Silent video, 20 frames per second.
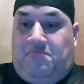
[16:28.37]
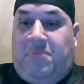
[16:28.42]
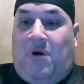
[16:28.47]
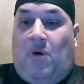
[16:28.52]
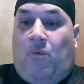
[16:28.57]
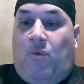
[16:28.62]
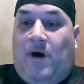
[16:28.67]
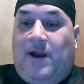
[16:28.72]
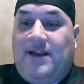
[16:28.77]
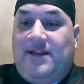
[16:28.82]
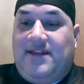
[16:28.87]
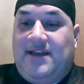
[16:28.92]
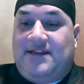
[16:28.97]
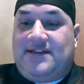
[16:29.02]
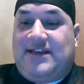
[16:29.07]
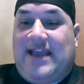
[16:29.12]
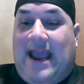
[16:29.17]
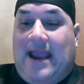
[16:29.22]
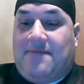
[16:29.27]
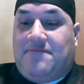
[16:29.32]
But what did
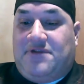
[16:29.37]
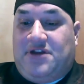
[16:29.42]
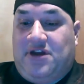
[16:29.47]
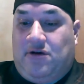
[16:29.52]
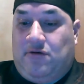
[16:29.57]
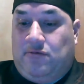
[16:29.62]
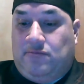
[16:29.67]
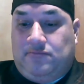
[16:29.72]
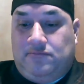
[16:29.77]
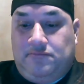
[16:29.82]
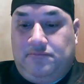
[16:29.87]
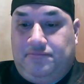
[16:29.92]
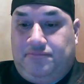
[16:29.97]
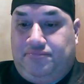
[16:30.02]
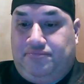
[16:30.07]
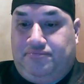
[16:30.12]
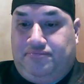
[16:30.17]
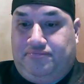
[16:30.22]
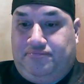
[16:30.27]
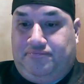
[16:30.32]
this game do?
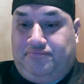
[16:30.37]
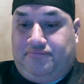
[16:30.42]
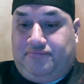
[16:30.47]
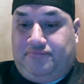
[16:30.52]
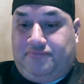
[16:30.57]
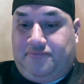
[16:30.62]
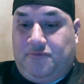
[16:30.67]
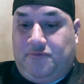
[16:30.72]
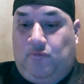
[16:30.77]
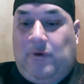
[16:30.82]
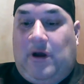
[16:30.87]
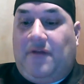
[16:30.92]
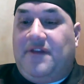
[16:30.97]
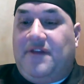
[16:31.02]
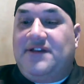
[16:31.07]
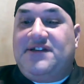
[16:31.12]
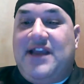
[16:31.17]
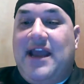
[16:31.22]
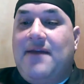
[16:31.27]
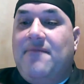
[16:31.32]
Well,
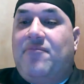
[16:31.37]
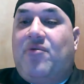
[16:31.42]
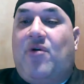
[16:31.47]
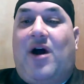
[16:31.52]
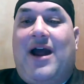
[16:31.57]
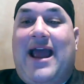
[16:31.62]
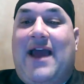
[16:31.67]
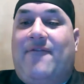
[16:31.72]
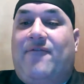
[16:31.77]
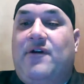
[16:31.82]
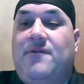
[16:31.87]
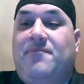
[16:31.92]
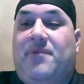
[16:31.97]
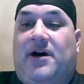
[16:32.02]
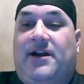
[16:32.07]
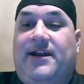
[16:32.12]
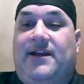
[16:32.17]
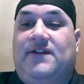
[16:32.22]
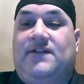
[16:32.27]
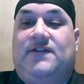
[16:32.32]
this game brought
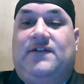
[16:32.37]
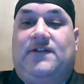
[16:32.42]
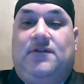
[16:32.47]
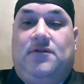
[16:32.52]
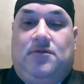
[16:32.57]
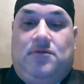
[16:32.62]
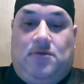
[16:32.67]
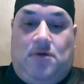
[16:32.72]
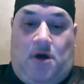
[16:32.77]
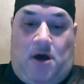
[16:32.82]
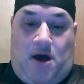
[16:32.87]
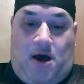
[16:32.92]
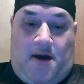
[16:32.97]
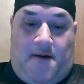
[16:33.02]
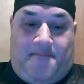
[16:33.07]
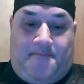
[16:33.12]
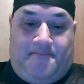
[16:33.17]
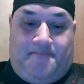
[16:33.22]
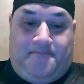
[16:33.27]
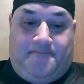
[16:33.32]
everybody's
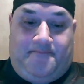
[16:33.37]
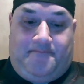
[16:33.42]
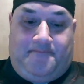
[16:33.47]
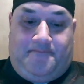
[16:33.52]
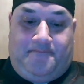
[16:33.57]
the